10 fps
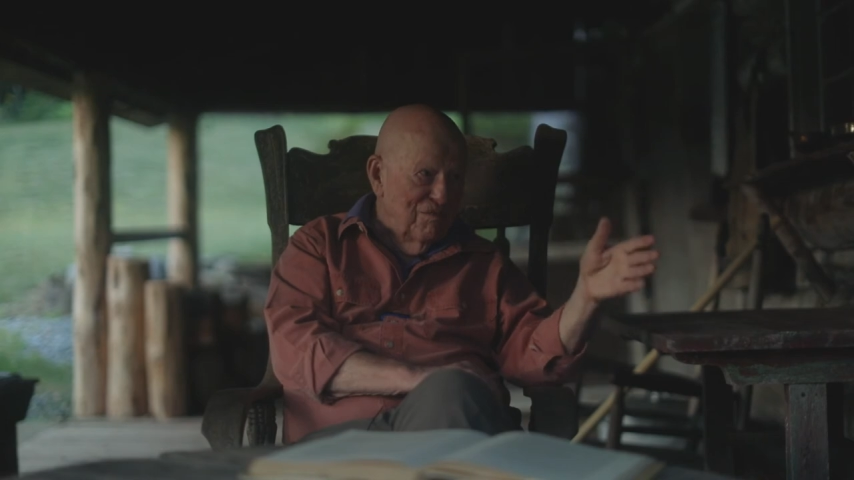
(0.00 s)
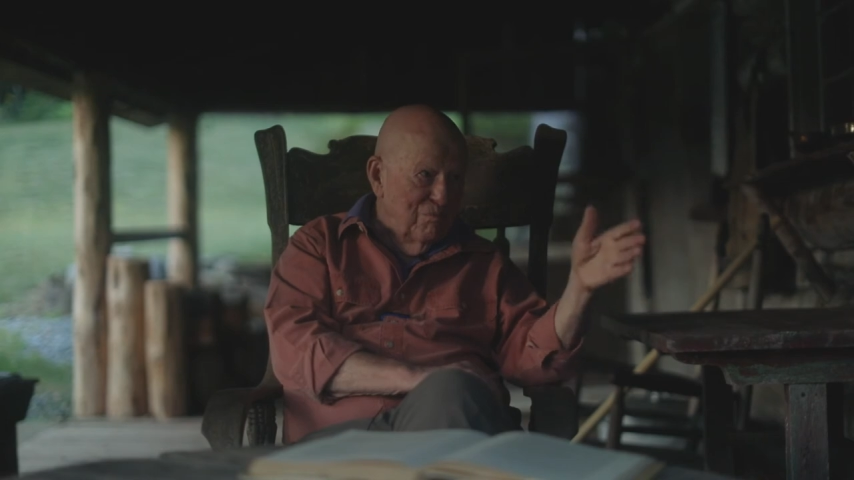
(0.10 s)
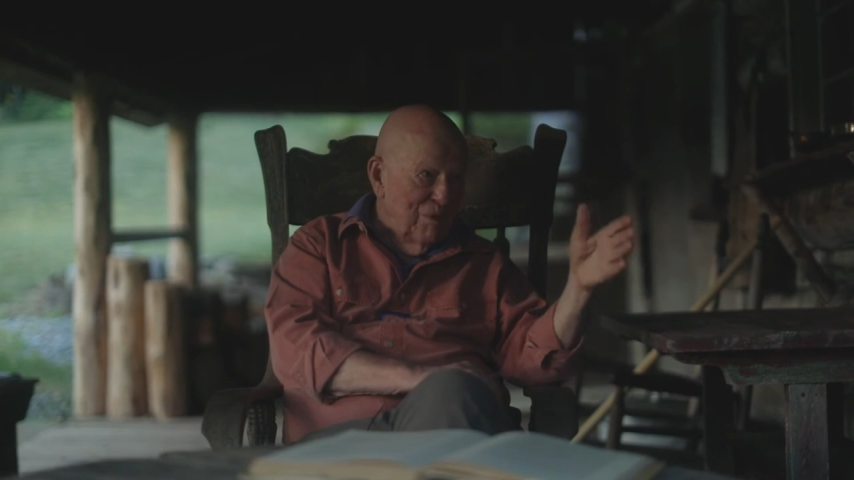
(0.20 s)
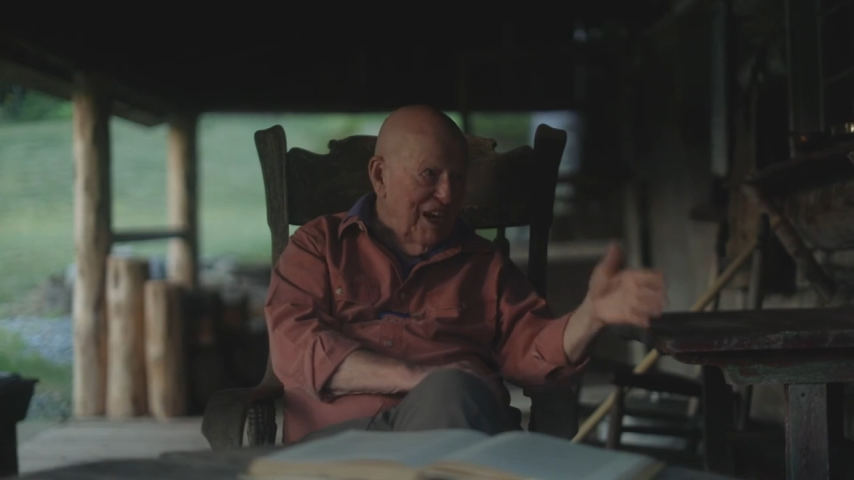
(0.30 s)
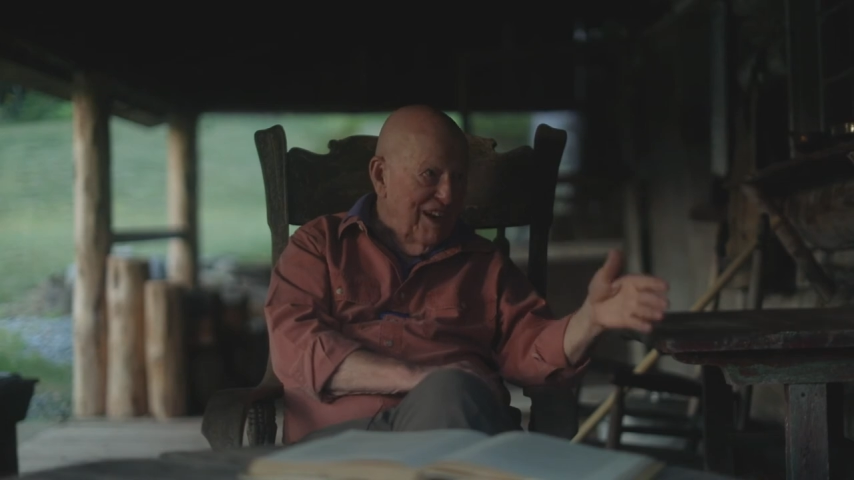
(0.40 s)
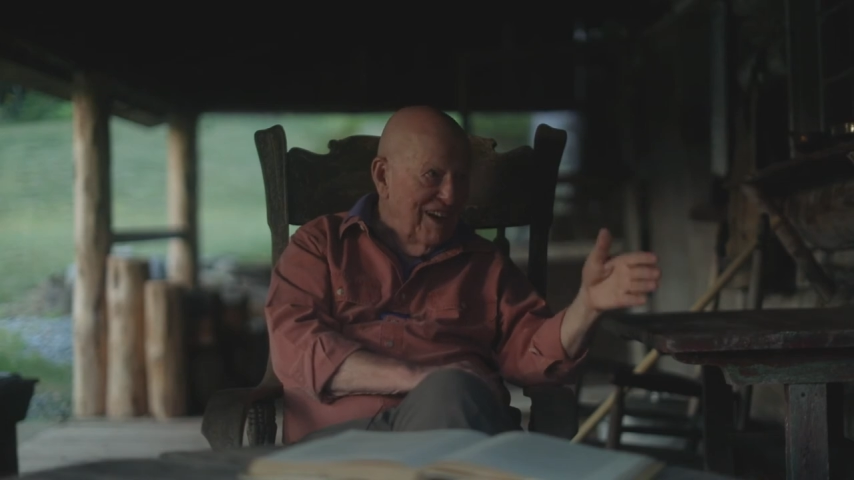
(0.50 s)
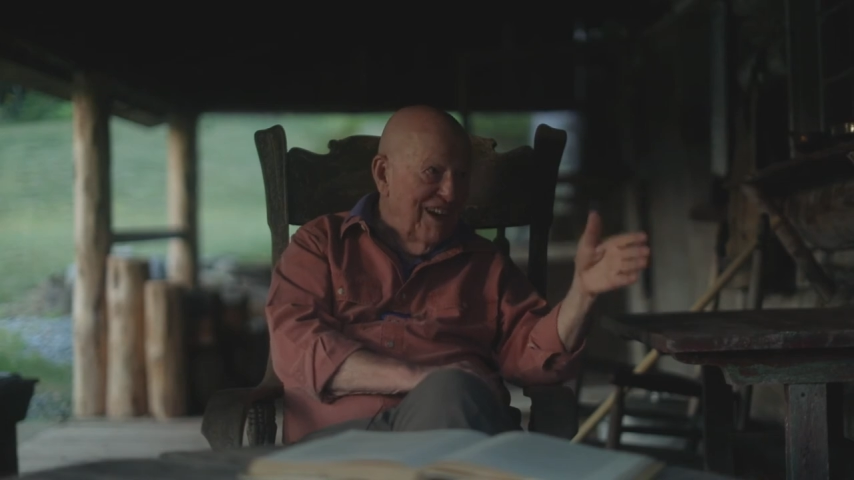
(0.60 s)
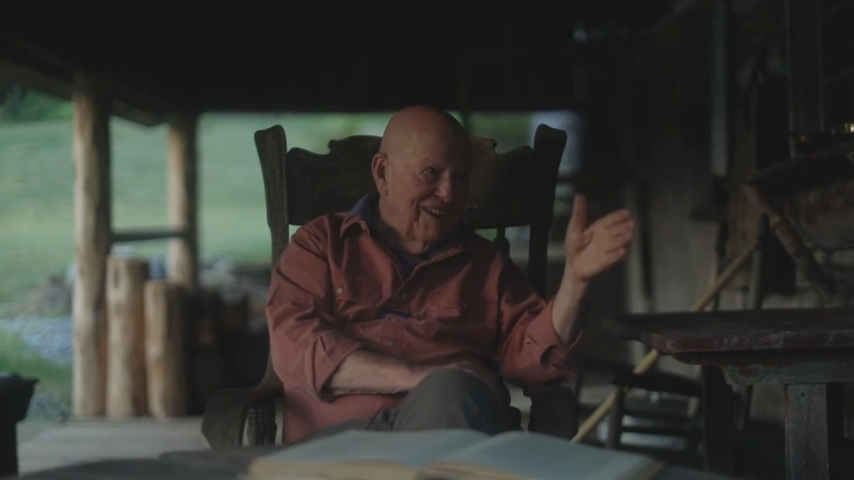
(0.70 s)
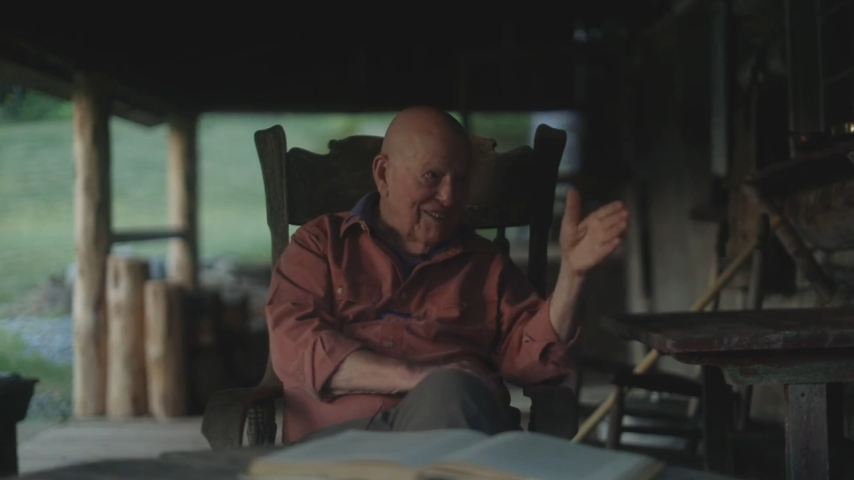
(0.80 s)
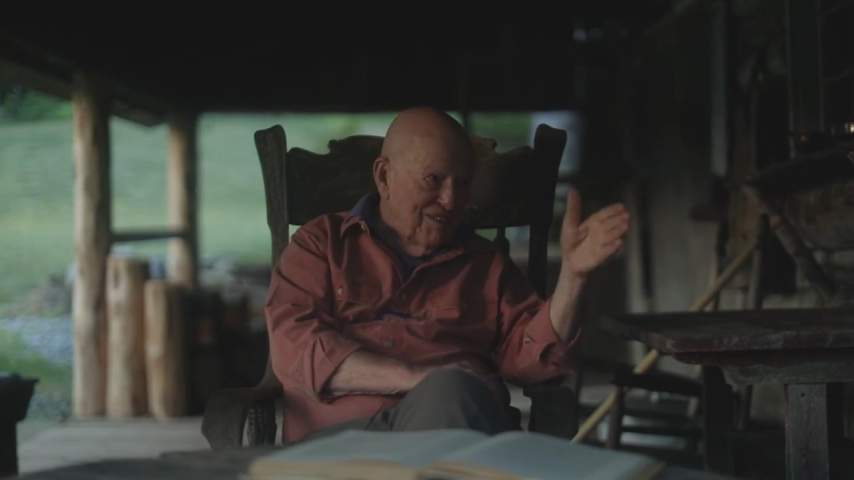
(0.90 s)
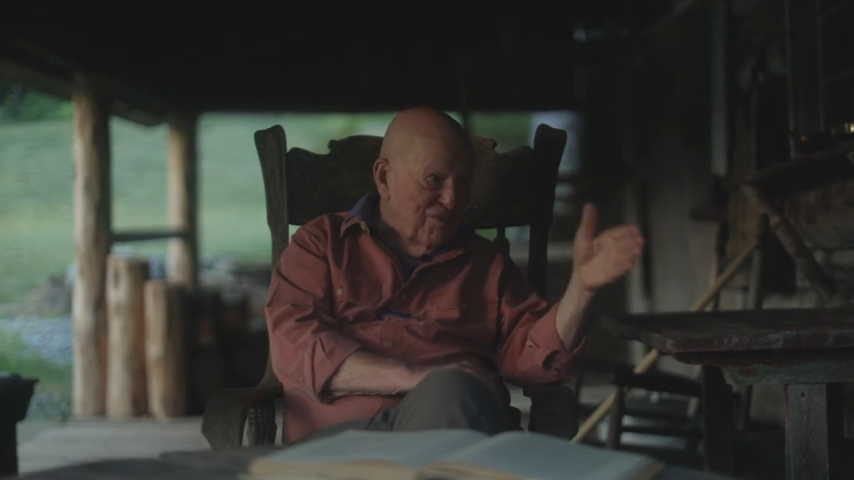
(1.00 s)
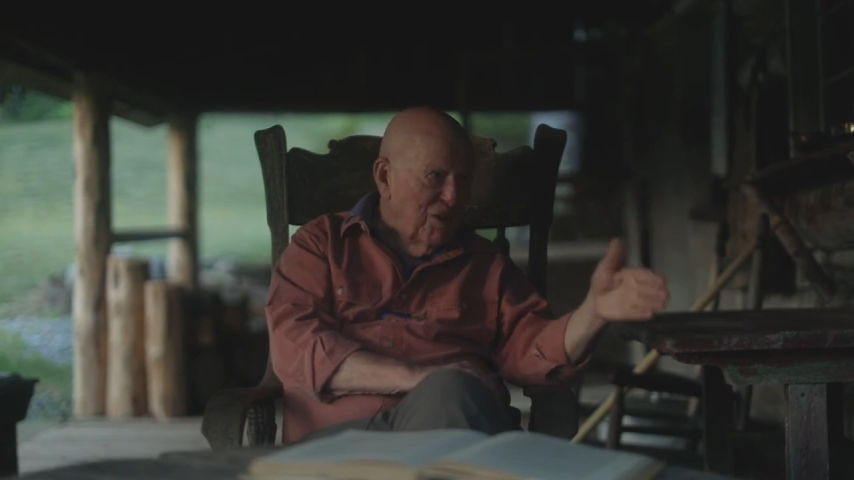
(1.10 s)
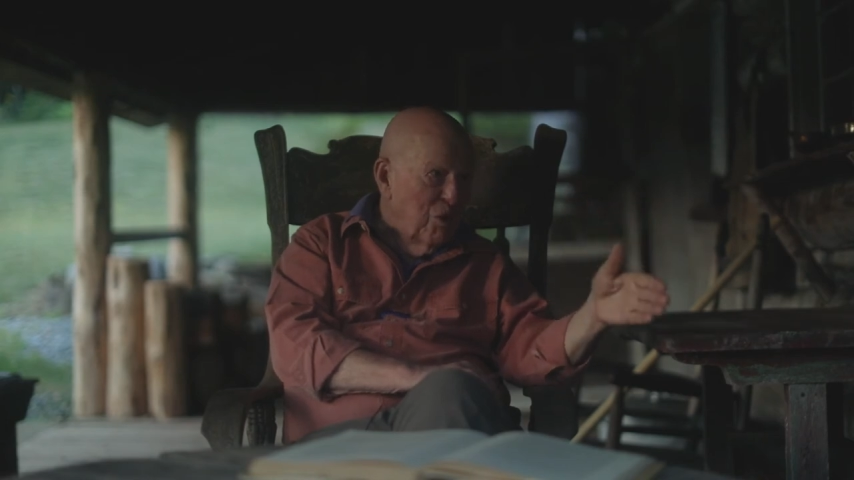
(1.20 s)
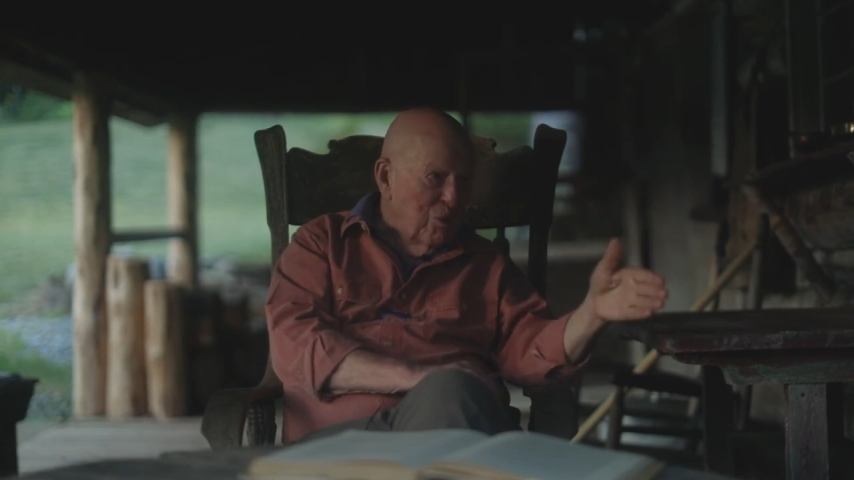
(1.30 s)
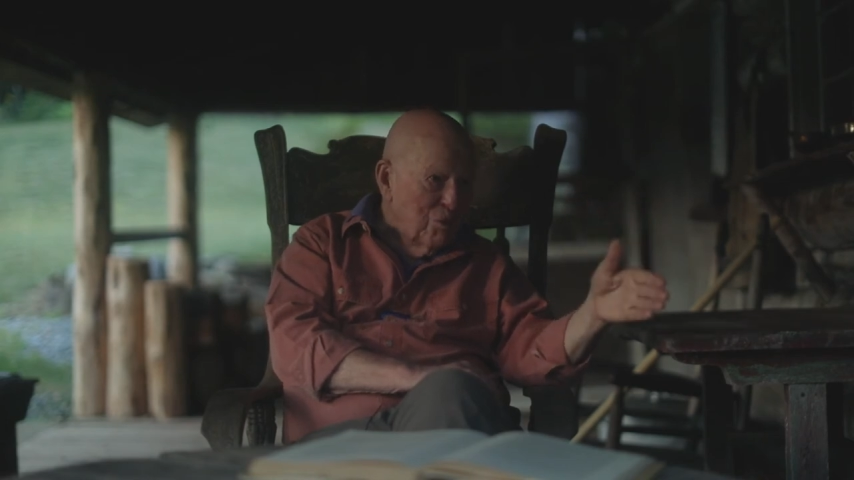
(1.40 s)
bed as it
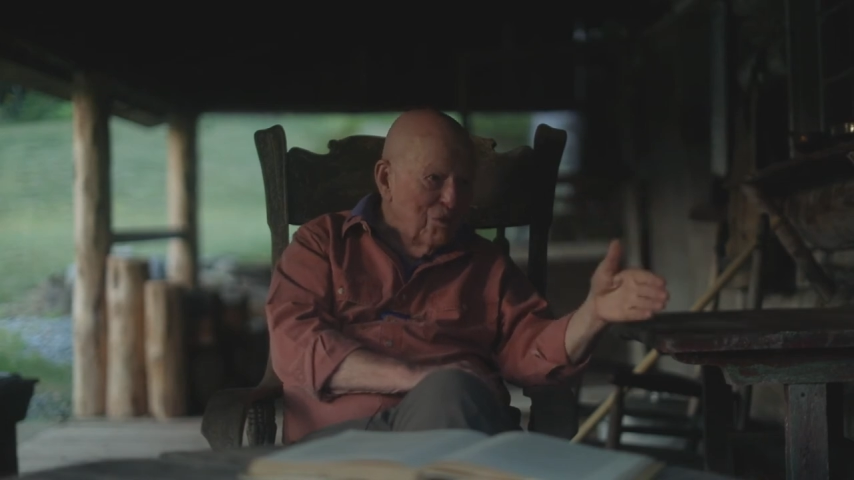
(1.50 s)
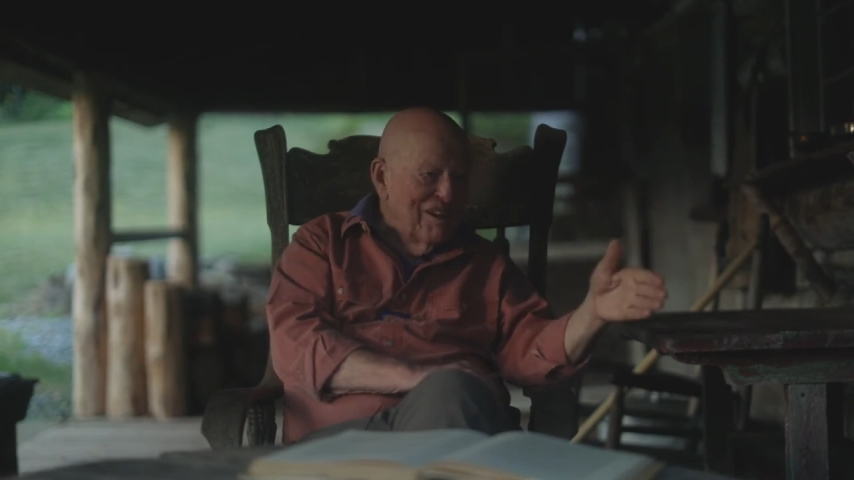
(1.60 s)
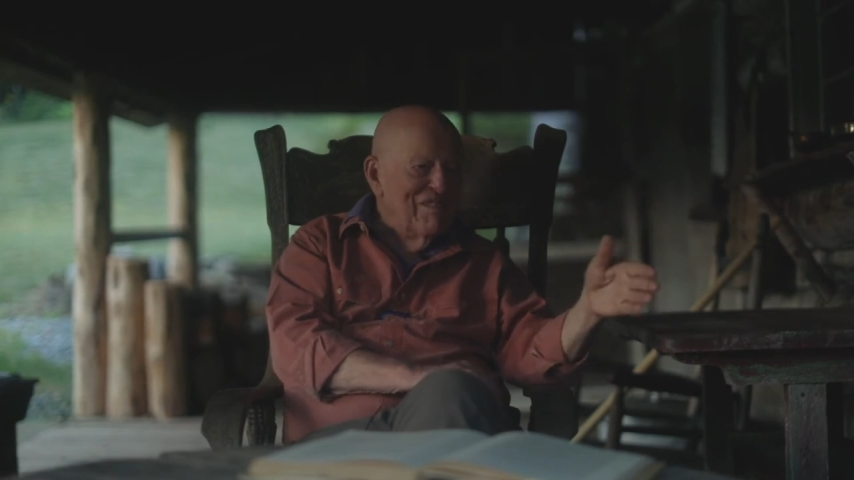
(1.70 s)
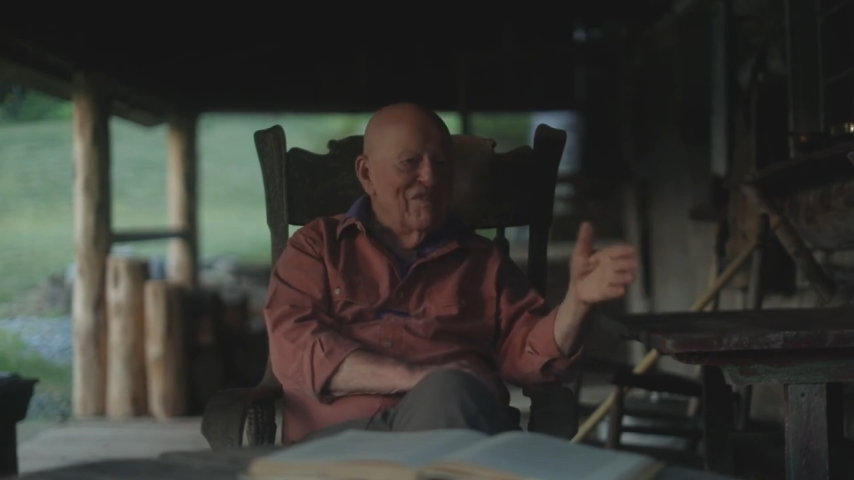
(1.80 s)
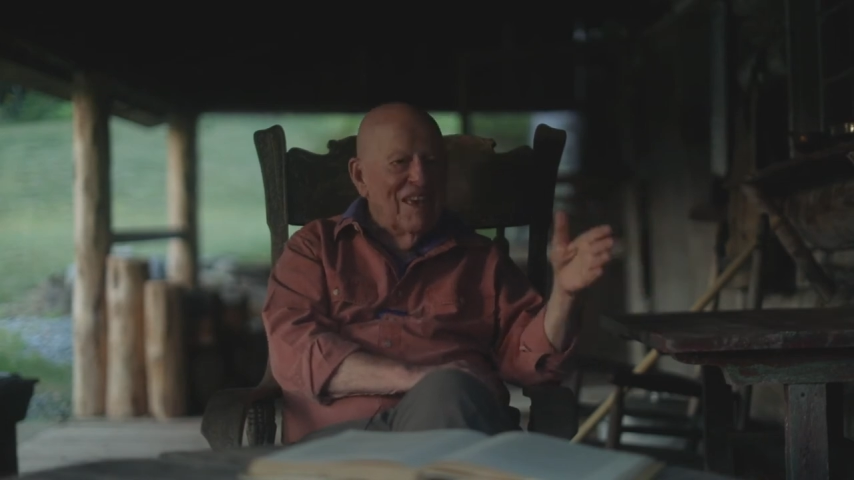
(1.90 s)
flowed.